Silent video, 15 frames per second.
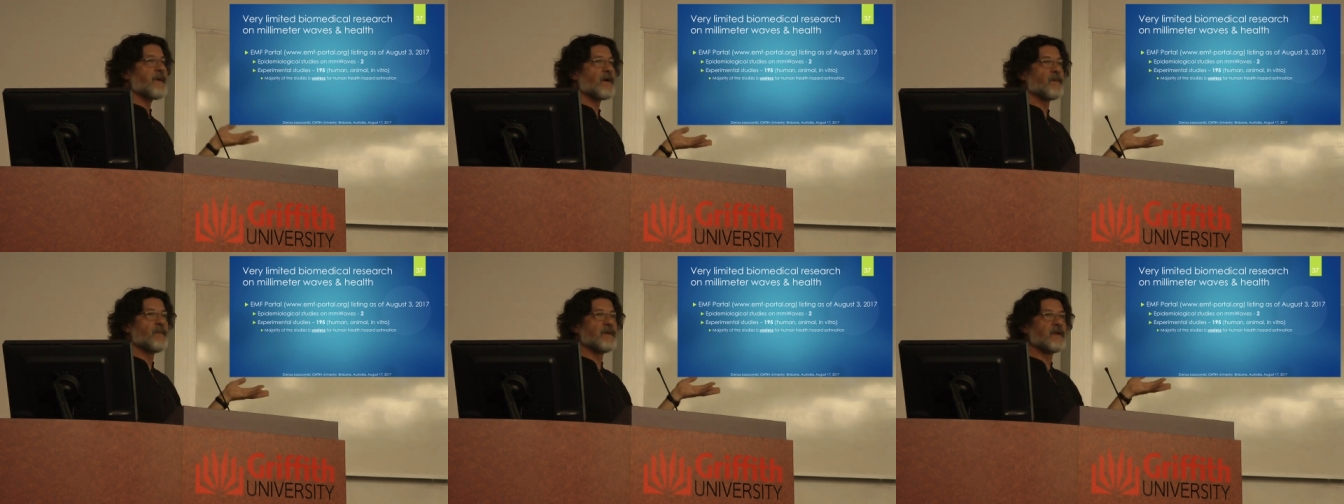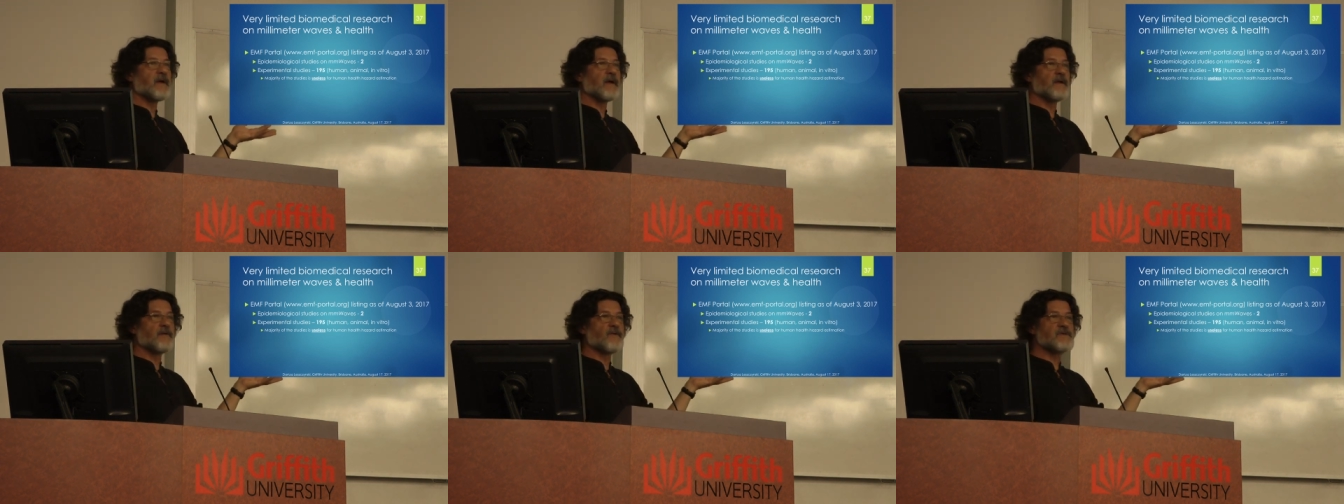
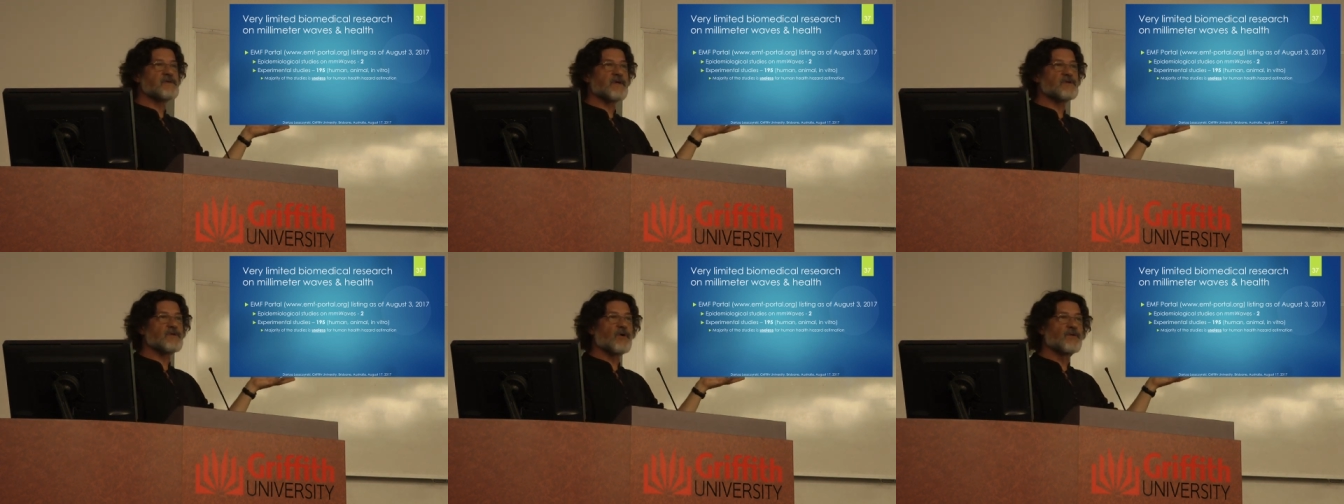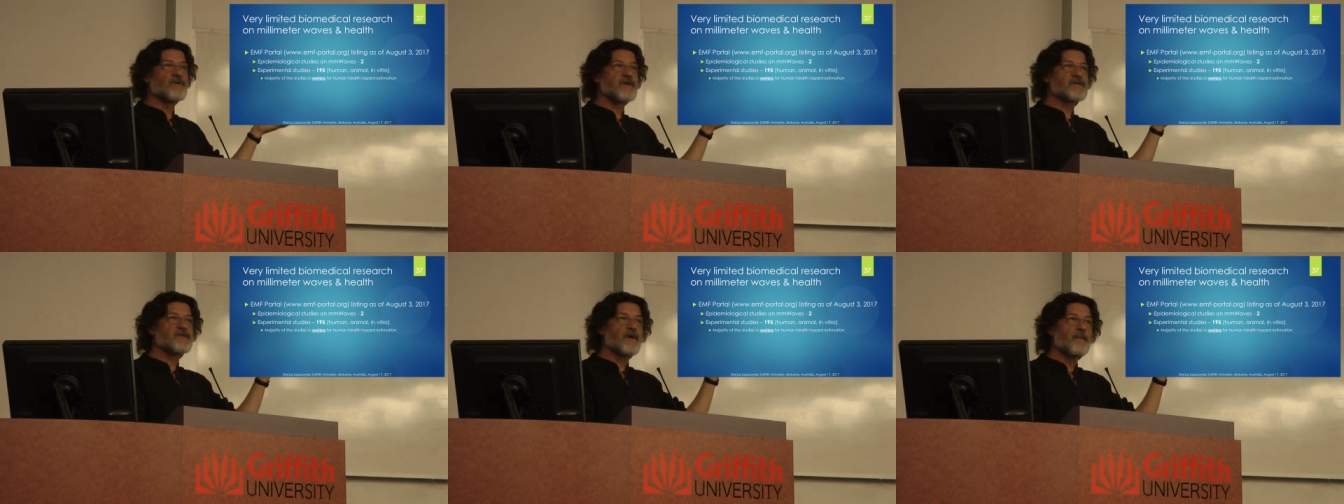biomedical research on
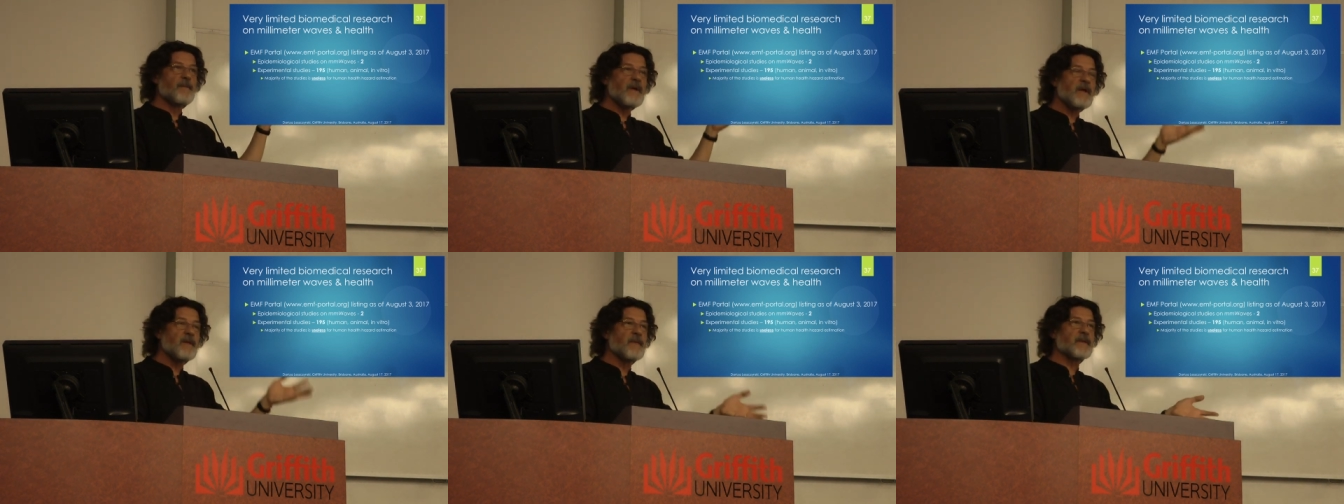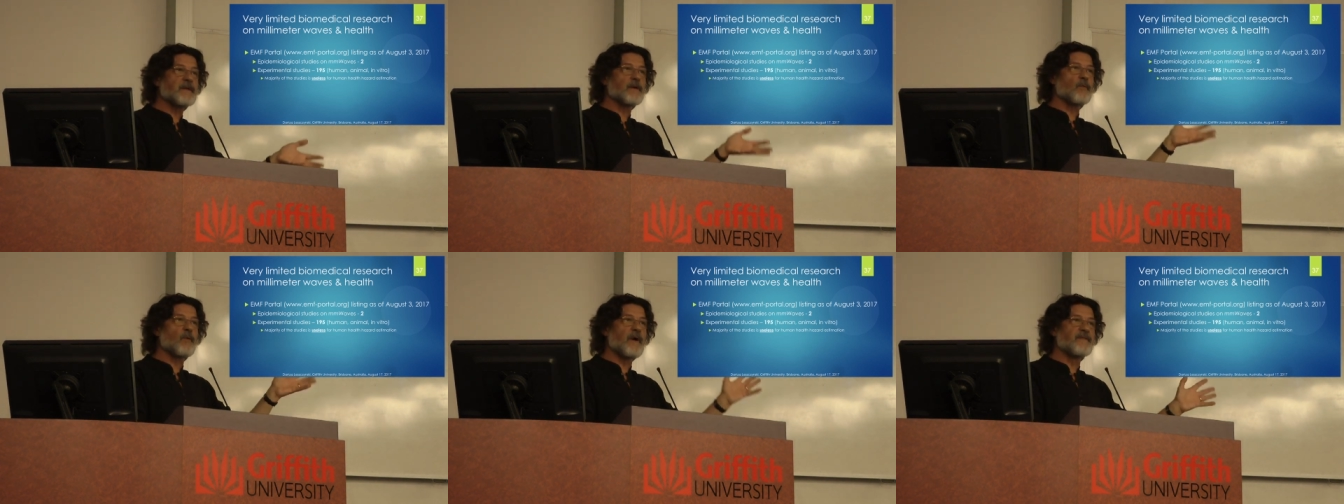this
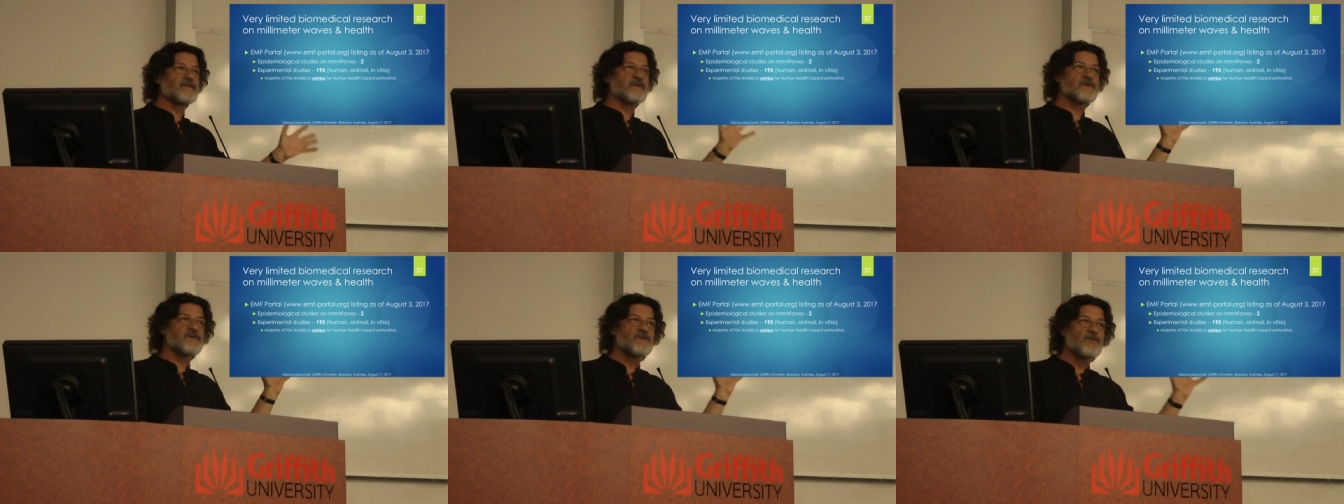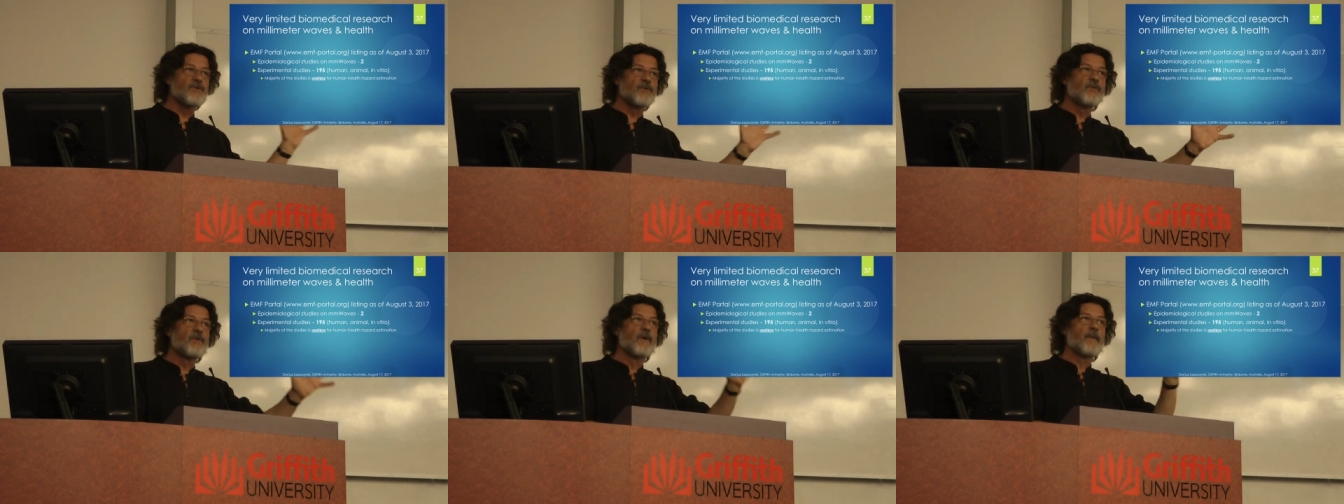millimeter wave, this
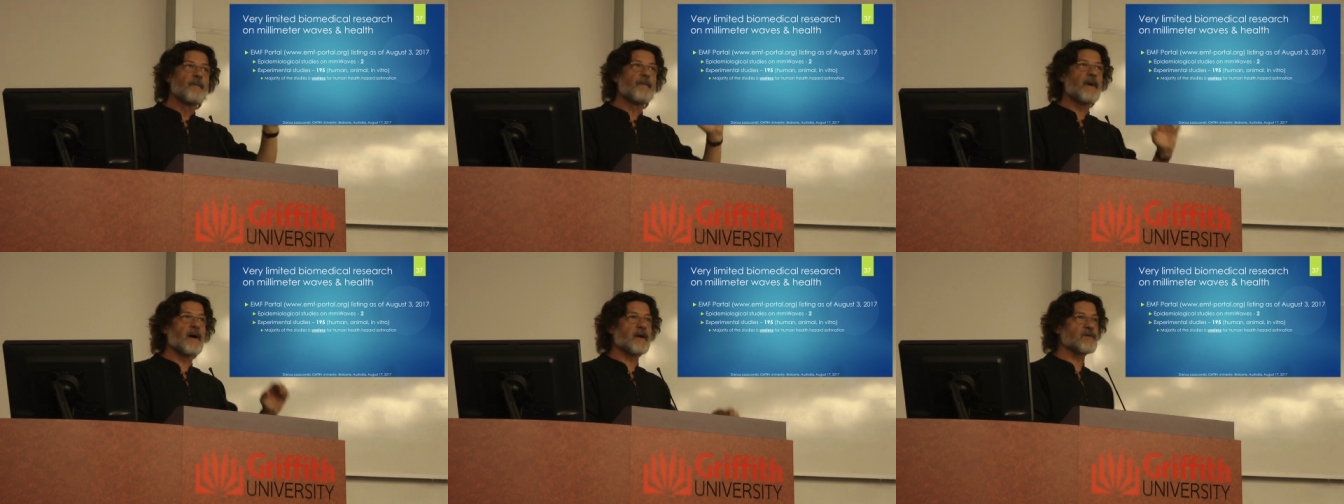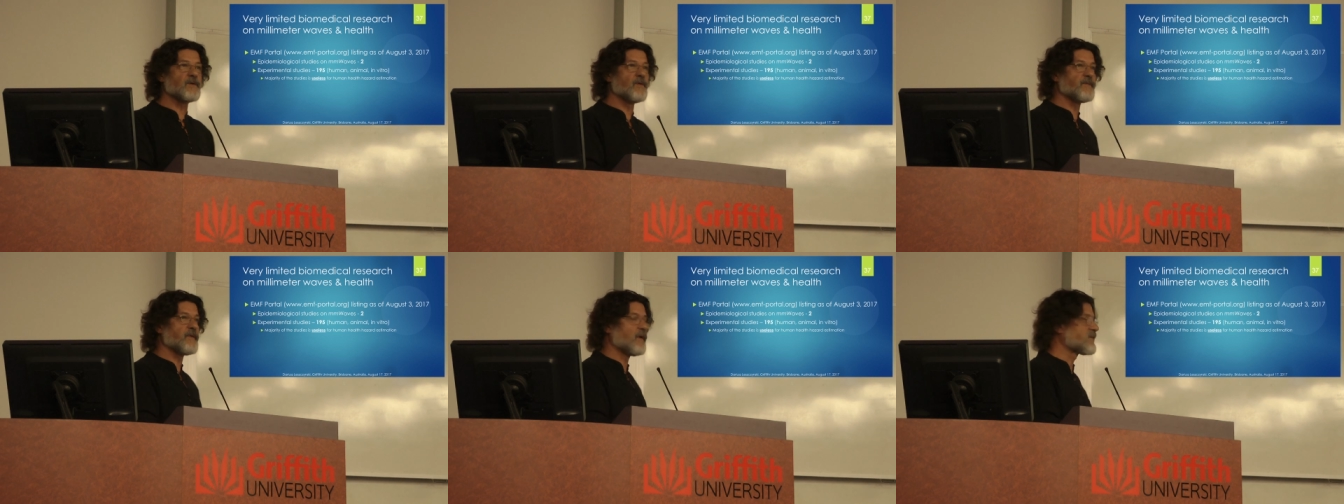new part
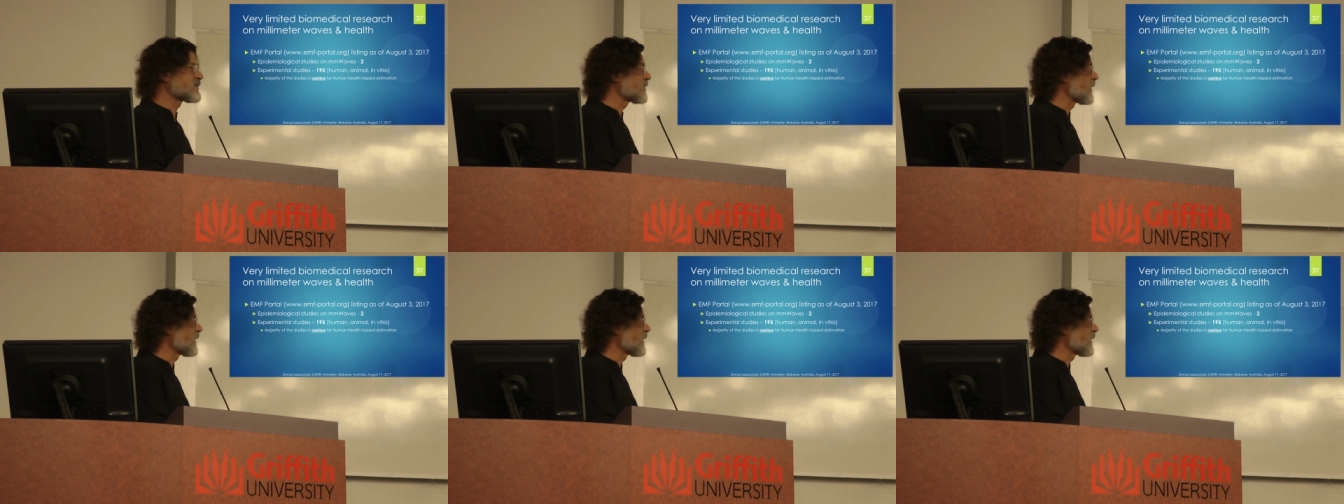of, of